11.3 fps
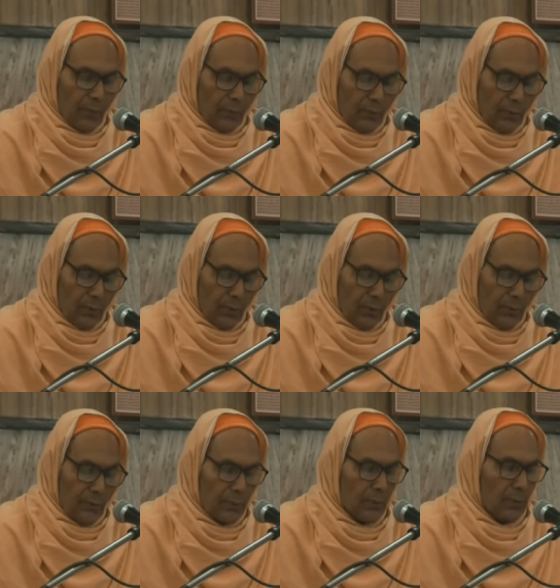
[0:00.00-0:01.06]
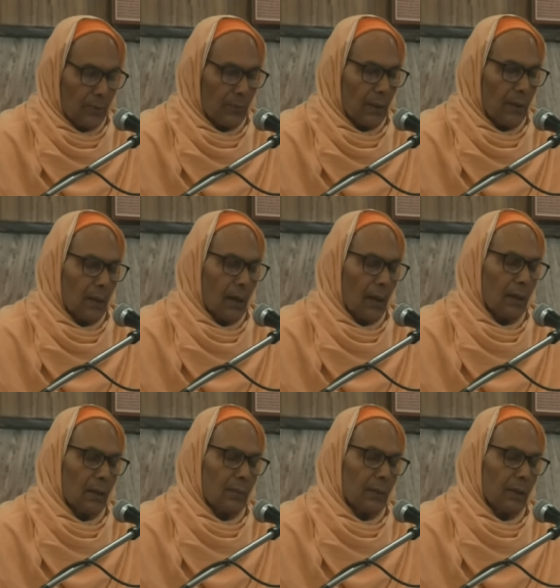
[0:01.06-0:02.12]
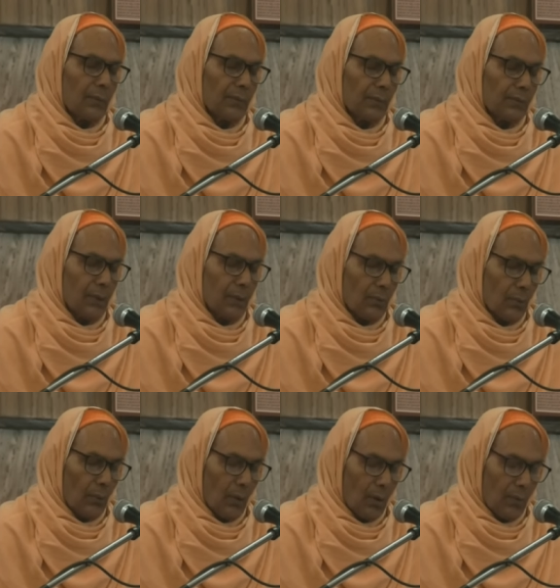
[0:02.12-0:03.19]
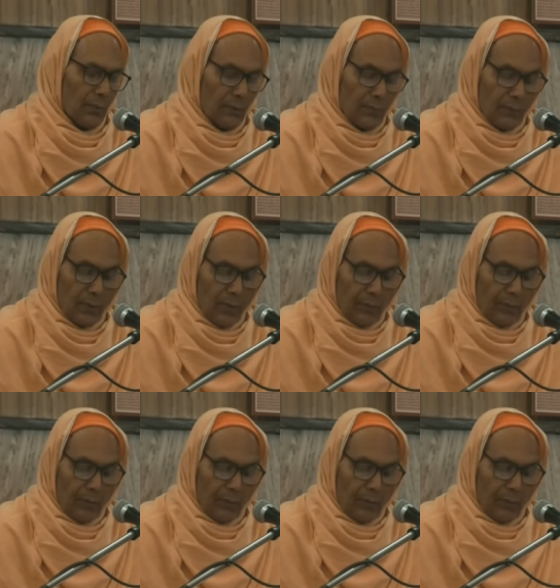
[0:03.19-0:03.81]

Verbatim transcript: So it, was very highly beneficial to all of us.